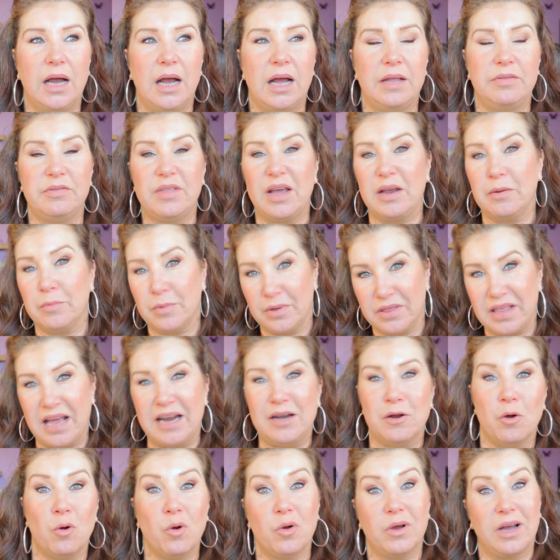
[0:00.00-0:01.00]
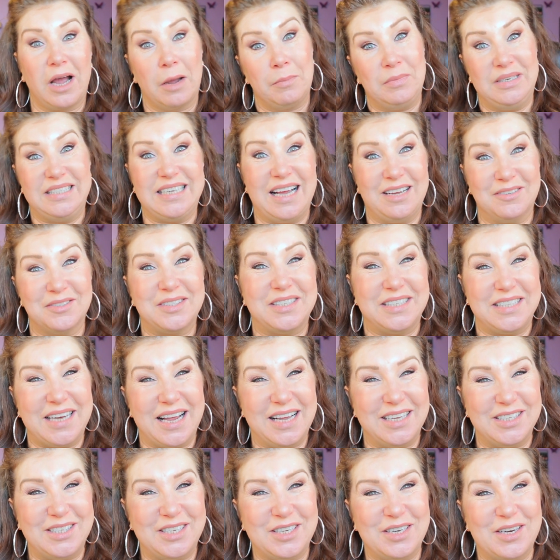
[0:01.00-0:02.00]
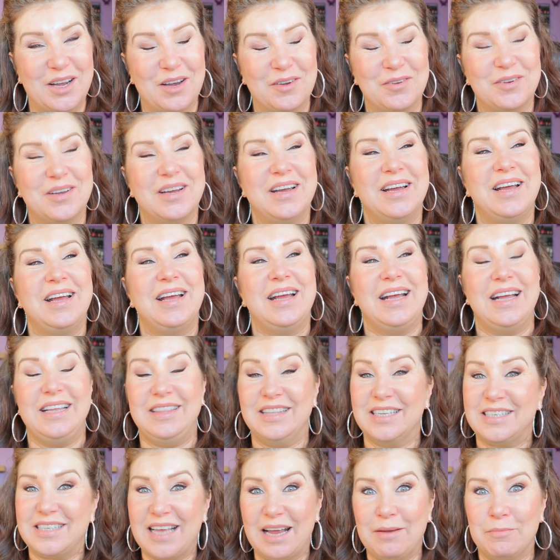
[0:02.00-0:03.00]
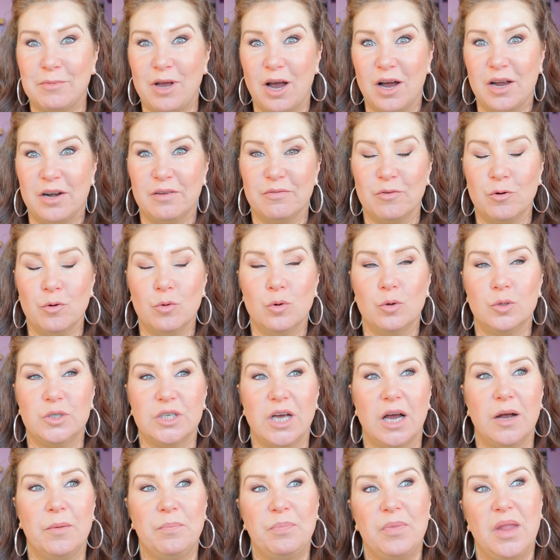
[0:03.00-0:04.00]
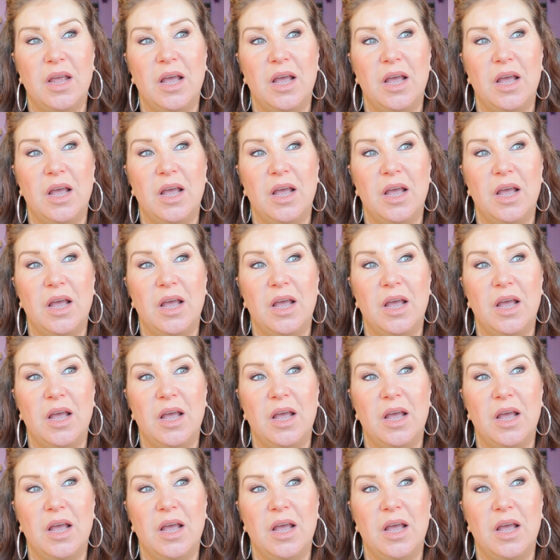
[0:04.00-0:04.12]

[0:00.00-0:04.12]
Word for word: and they were then coming downstairs, you know, in the same kind of order.